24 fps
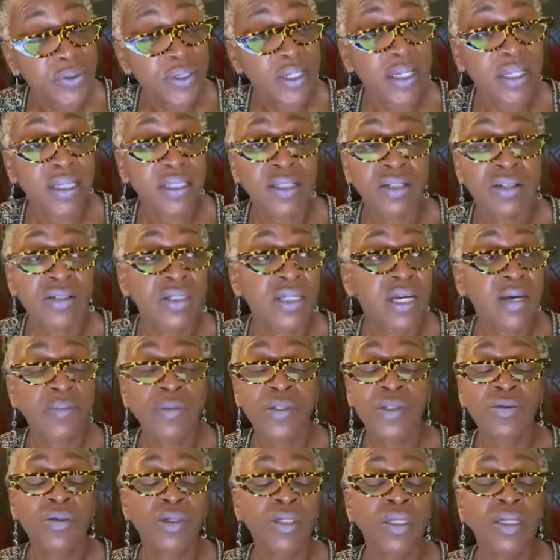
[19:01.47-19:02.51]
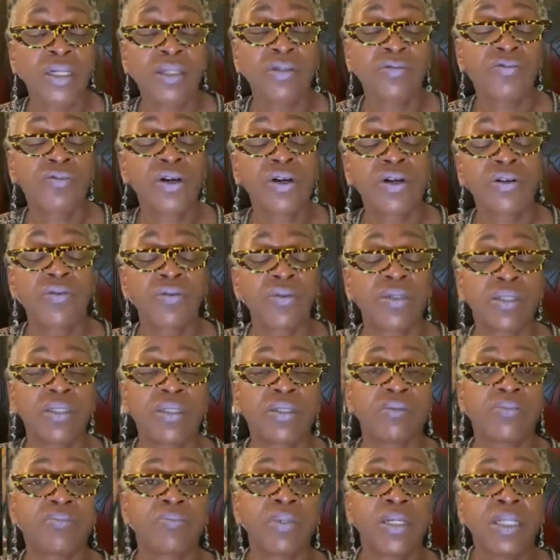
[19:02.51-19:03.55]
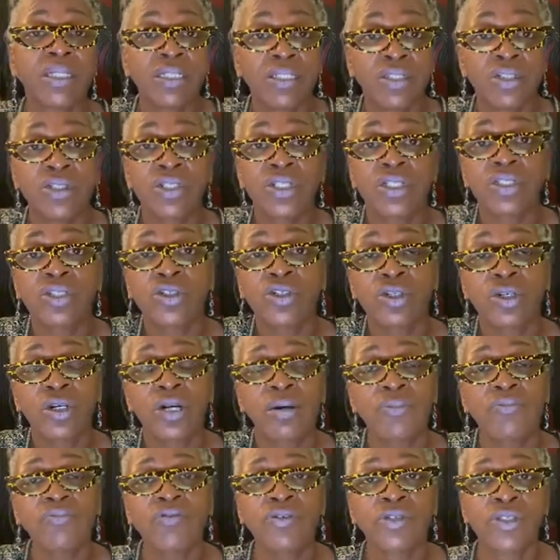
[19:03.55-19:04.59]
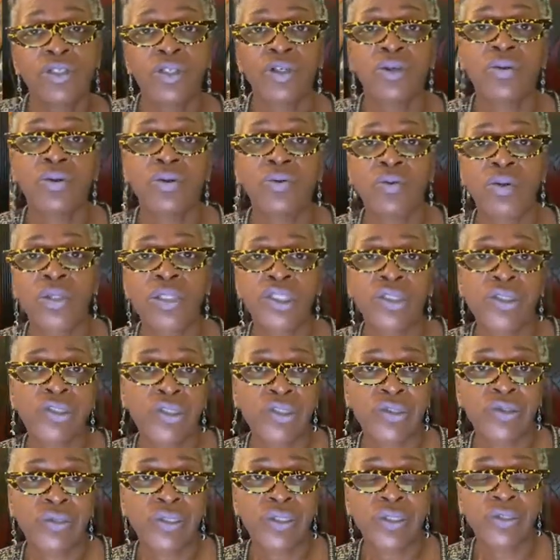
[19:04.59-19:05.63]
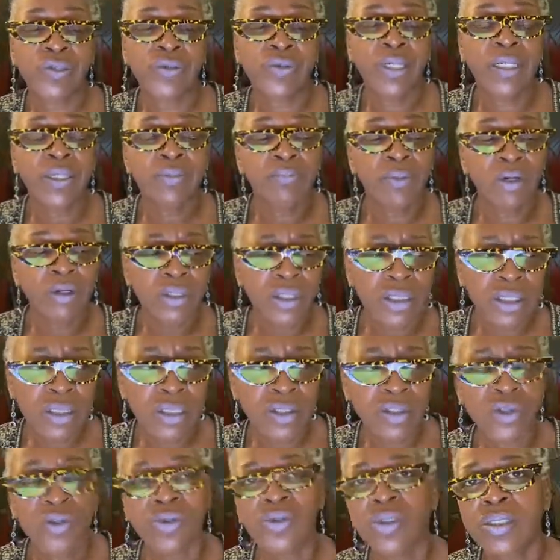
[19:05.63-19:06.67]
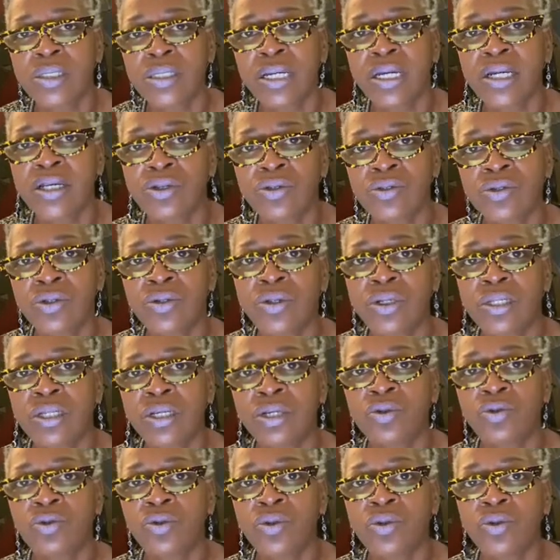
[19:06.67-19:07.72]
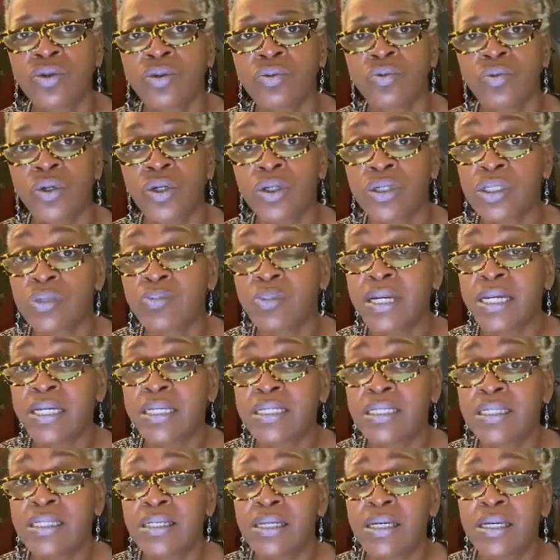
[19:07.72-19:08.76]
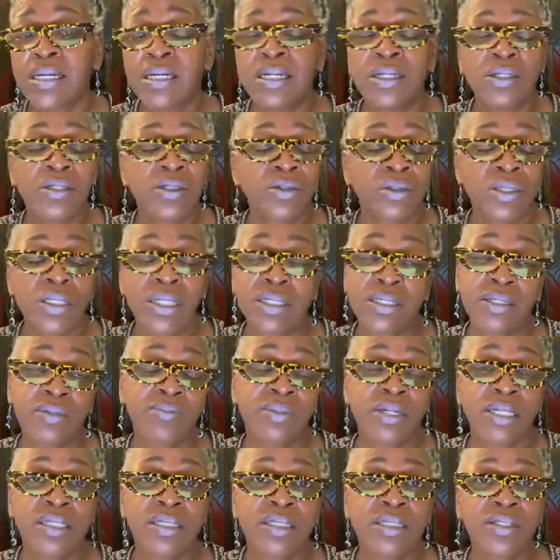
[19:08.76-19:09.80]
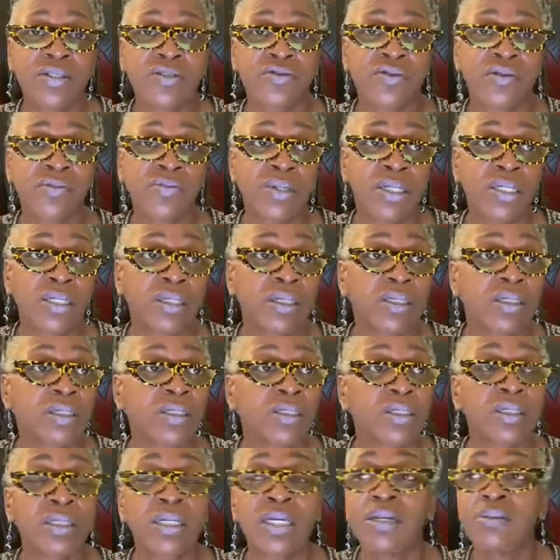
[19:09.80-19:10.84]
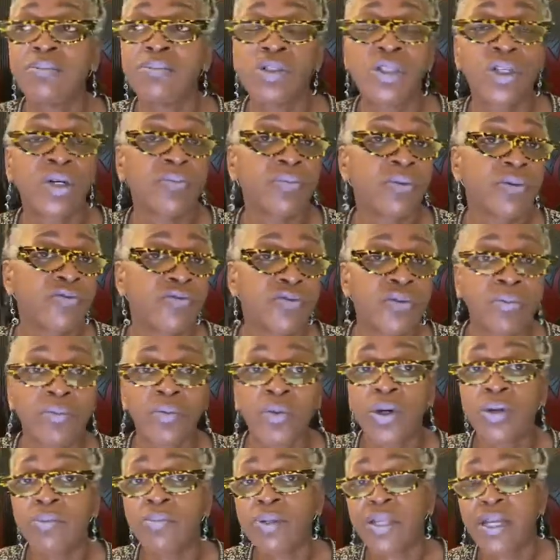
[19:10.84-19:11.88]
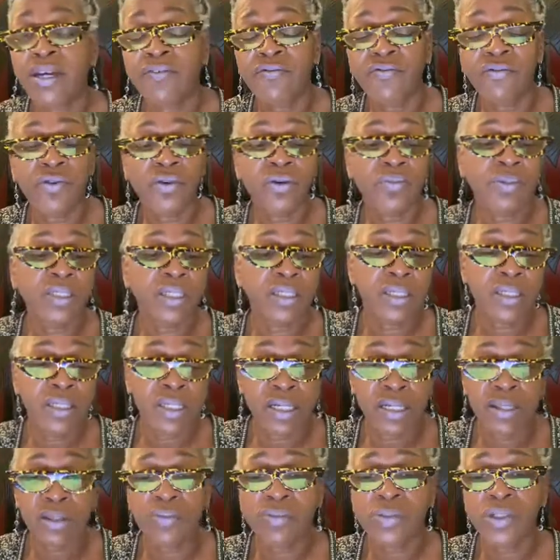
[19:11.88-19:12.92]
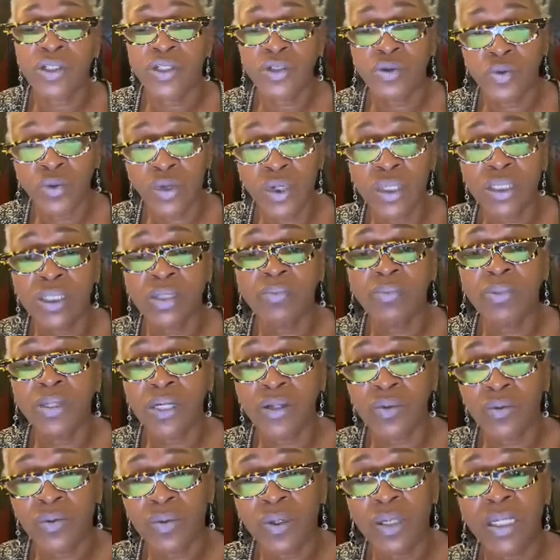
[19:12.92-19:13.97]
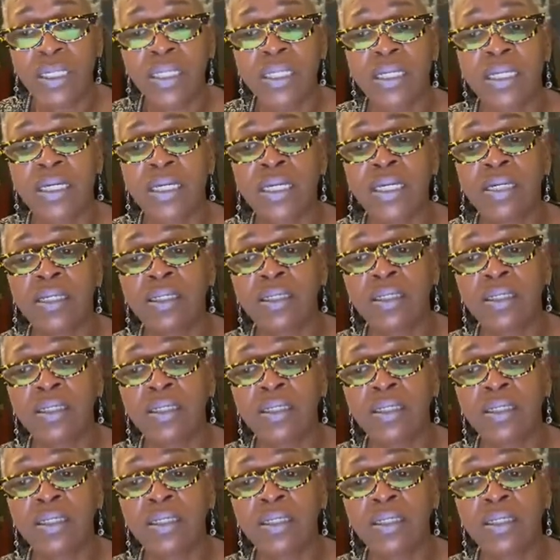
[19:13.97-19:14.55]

and there's absolutely nothing wrong with it. But it's just your comfort zone and what you're used to. And most of the tools that I use are in the Google Workspace, so it doesn't make sense for me to just keep jumping from one platform to the other. But you want to pick one and